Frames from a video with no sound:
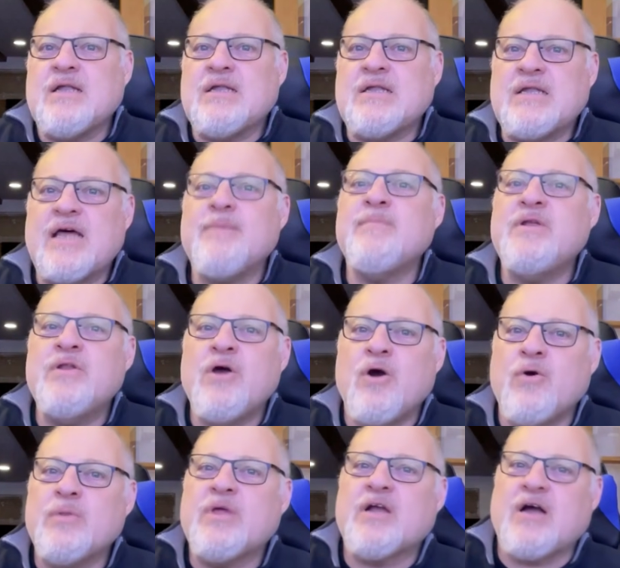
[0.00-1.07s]
Let me
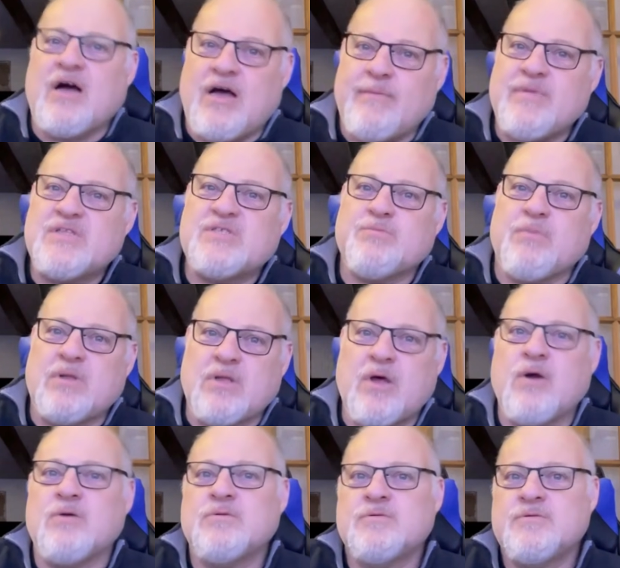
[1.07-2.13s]
know in the comments
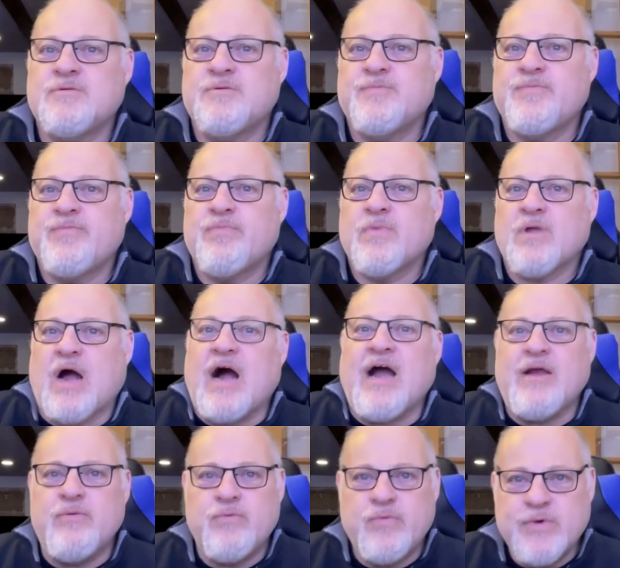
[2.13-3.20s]
below.
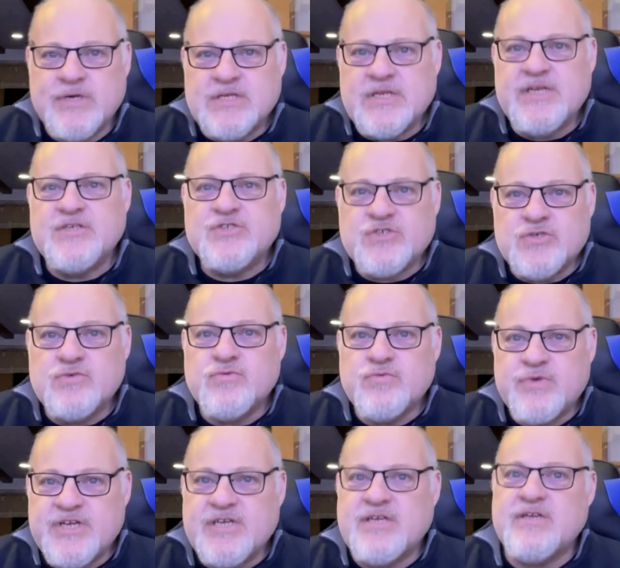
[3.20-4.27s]
I really do
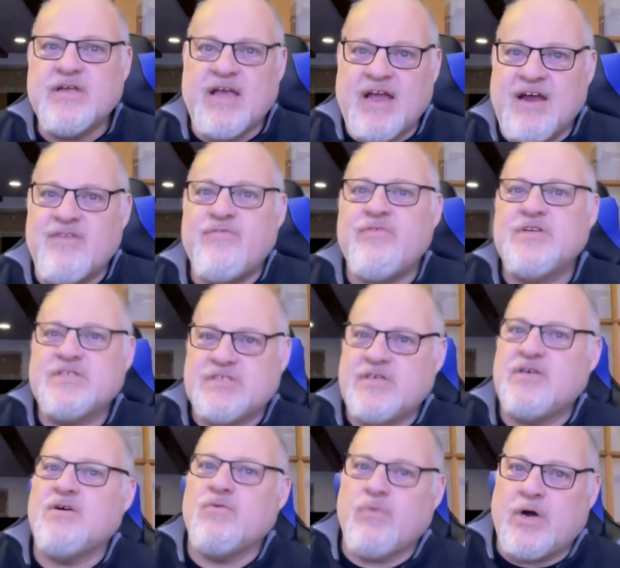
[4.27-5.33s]
read every
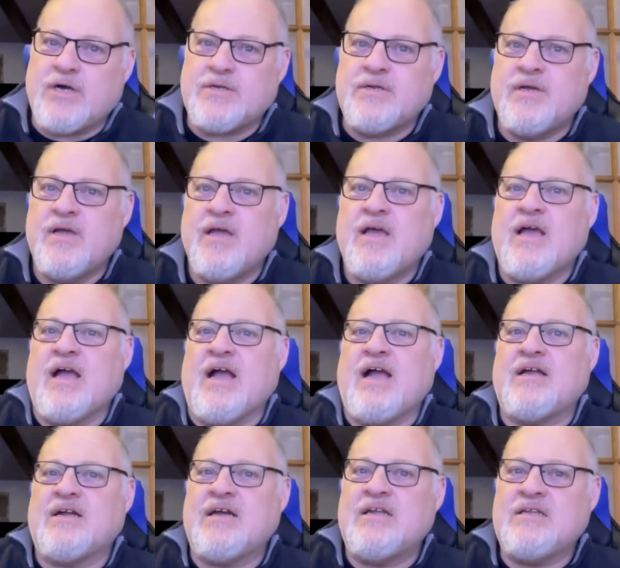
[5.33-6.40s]
single one,
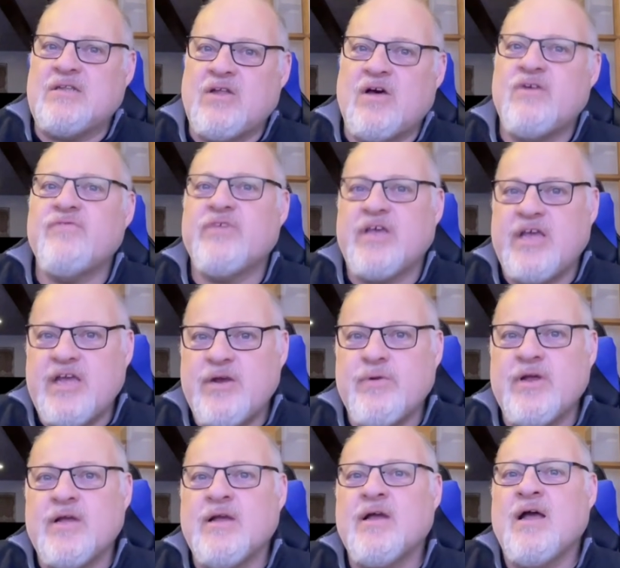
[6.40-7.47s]
and I love
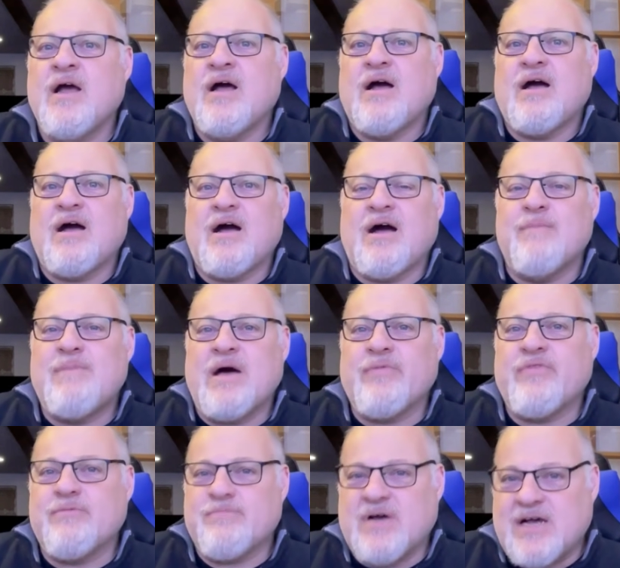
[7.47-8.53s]
hearing
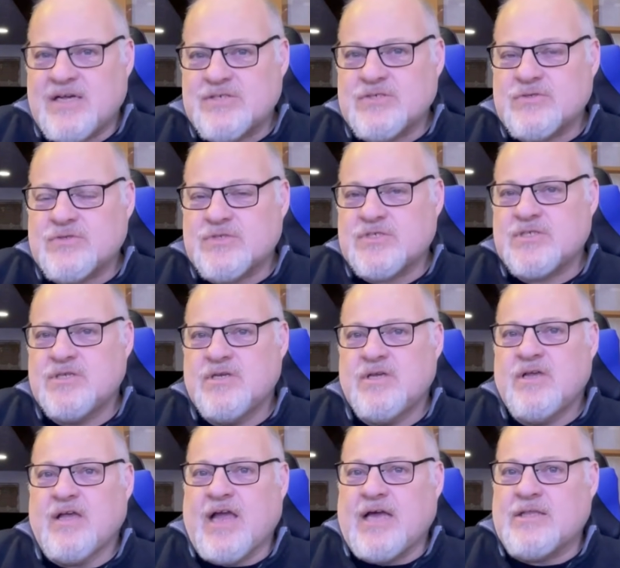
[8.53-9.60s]
about the puzzles
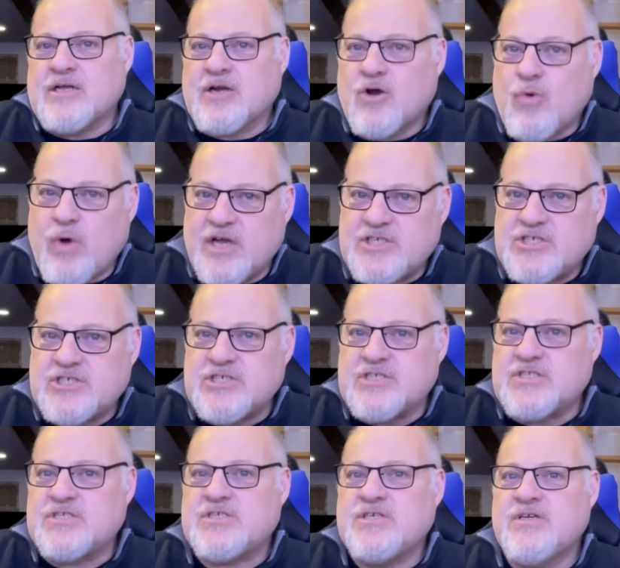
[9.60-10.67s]
and the
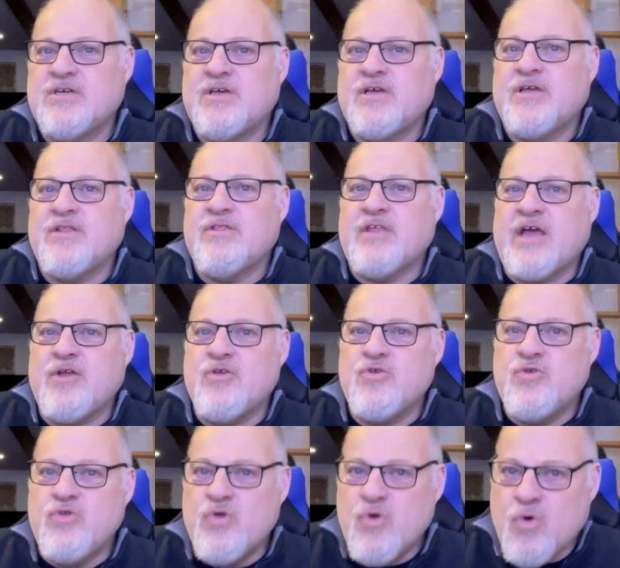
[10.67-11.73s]
questions that
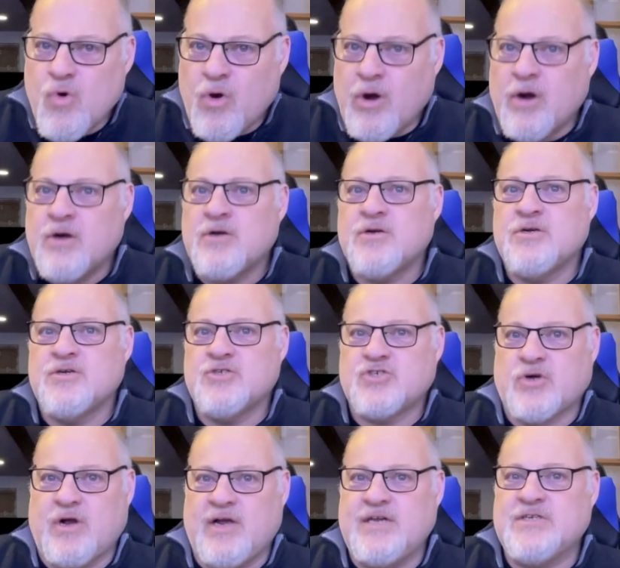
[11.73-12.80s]
you're
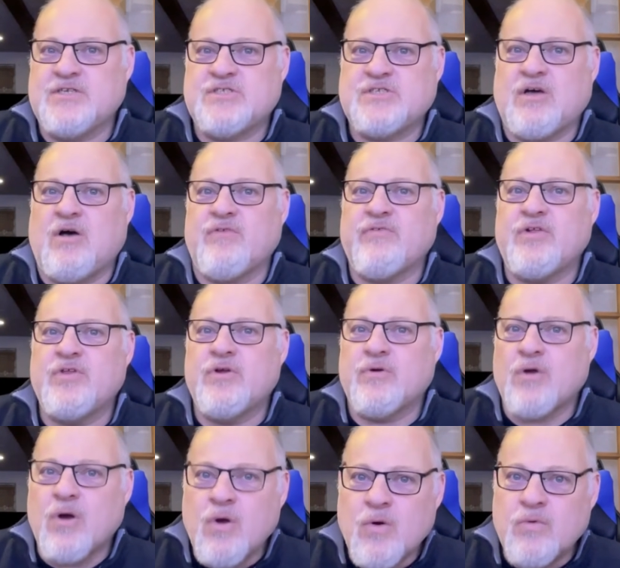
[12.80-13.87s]
trying to solve in your
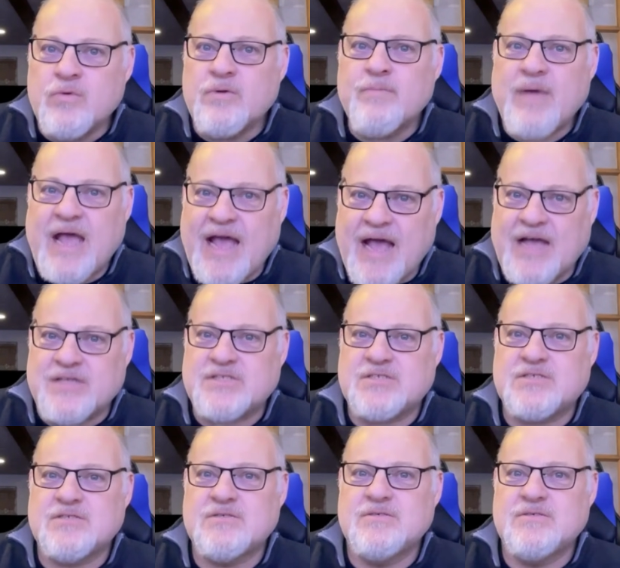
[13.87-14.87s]
own past.